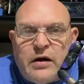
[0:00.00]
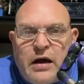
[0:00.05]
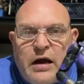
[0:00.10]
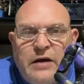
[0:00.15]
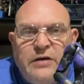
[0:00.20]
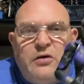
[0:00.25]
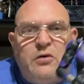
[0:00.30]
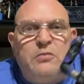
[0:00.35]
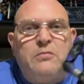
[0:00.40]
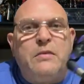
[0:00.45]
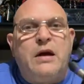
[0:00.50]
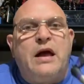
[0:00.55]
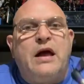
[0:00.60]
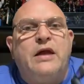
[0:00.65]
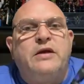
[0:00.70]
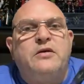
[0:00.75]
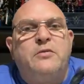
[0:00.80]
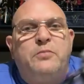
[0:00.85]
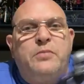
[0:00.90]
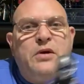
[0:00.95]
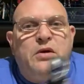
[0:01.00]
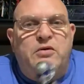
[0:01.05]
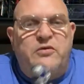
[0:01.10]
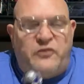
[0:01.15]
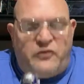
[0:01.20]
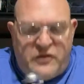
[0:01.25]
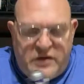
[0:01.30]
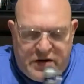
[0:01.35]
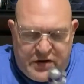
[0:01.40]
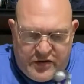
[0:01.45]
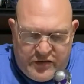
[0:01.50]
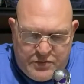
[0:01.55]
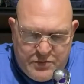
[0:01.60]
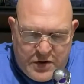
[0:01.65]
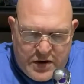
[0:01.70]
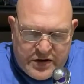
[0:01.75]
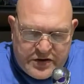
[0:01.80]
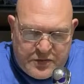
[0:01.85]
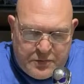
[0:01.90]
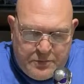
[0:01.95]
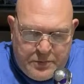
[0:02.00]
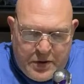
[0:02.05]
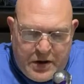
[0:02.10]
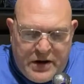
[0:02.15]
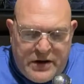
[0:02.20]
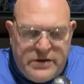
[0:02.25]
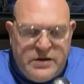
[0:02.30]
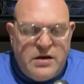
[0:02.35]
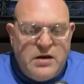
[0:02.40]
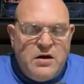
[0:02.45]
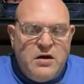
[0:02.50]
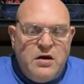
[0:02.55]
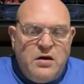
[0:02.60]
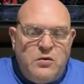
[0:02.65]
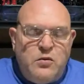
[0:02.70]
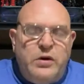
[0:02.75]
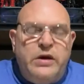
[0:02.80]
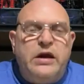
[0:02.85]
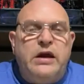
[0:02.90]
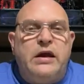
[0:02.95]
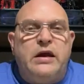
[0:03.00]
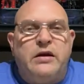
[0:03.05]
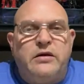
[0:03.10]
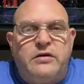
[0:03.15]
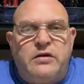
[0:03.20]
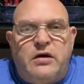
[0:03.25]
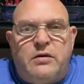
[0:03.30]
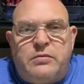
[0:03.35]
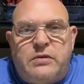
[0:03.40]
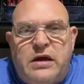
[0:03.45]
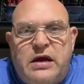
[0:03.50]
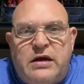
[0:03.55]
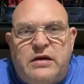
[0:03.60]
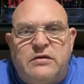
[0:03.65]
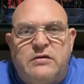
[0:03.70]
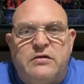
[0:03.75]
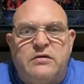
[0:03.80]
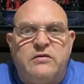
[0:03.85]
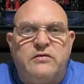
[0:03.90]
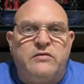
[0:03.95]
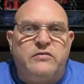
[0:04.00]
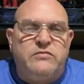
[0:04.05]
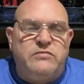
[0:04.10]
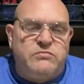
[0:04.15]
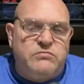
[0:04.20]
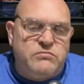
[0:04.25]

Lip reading: I don't mind the Build-A-Figures much, but we end up getting,